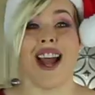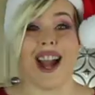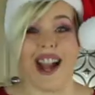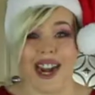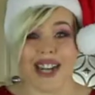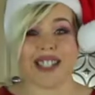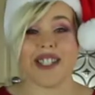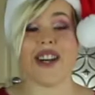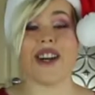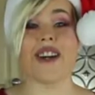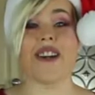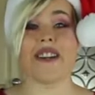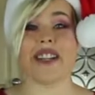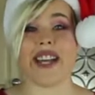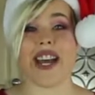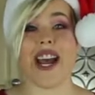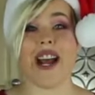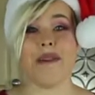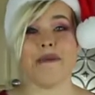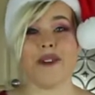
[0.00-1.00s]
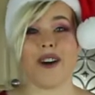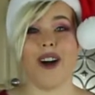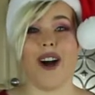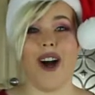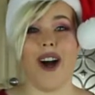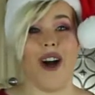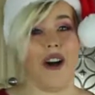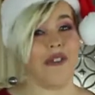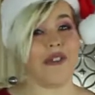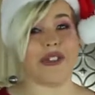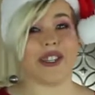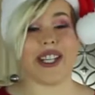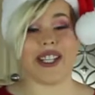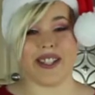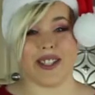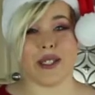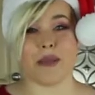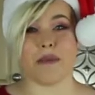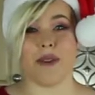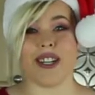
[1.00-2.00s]
I turned the camera off to
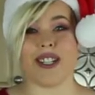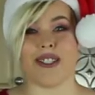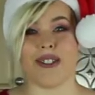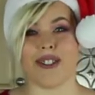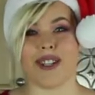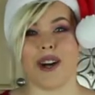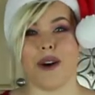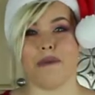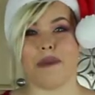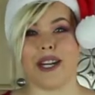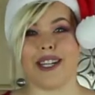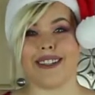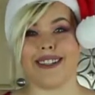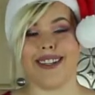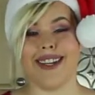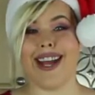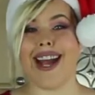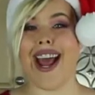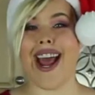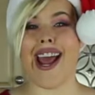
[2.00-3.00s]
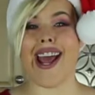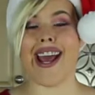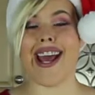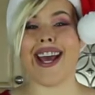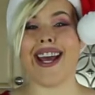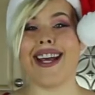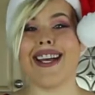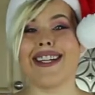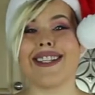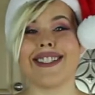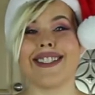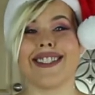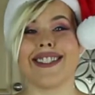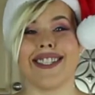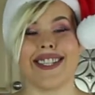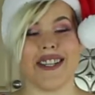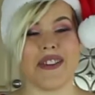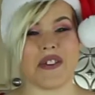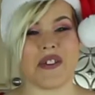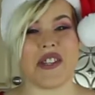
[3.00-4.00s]
get the sprinkles open. And
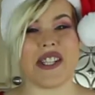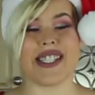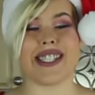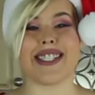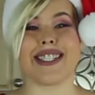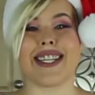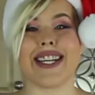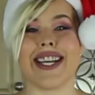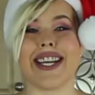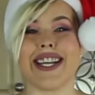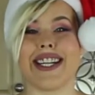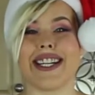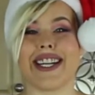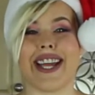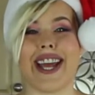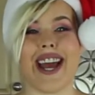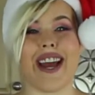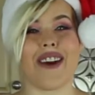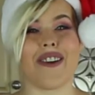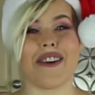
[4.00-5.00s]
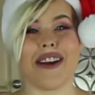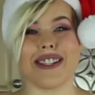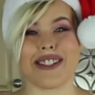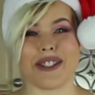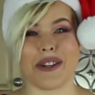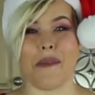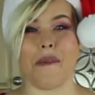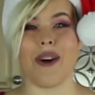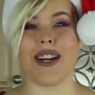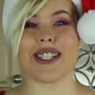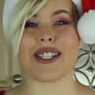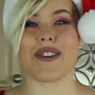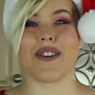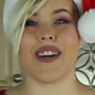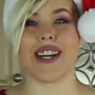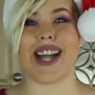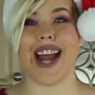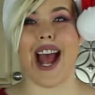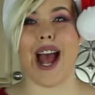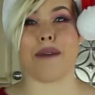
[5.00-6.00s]
if this is any indicator as to what's
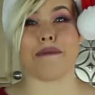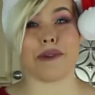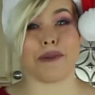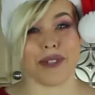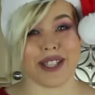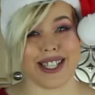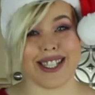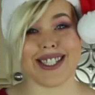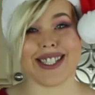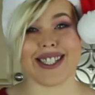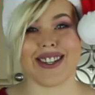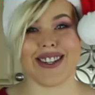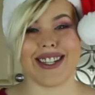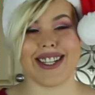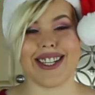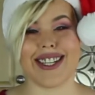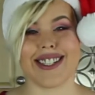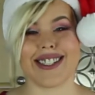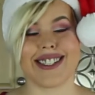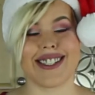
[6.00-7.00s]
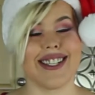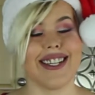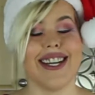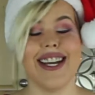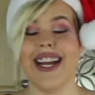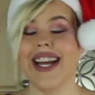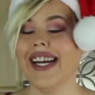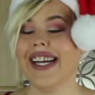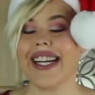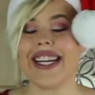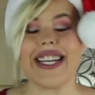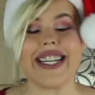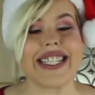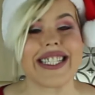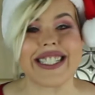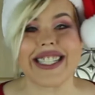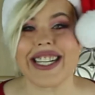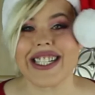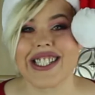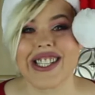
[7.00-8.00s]
going to happen with these cookies,
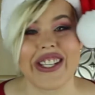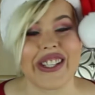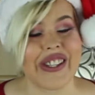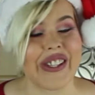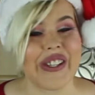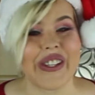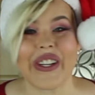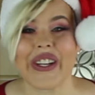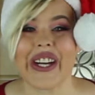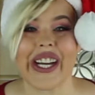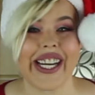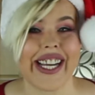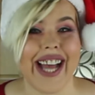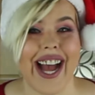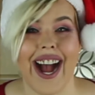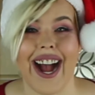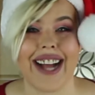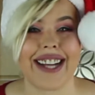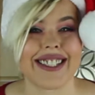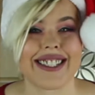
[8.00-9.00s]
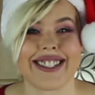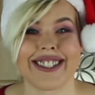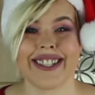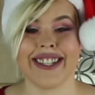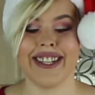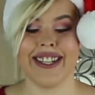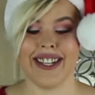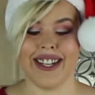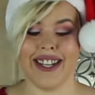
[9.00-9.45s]
it doesn't look good, guys.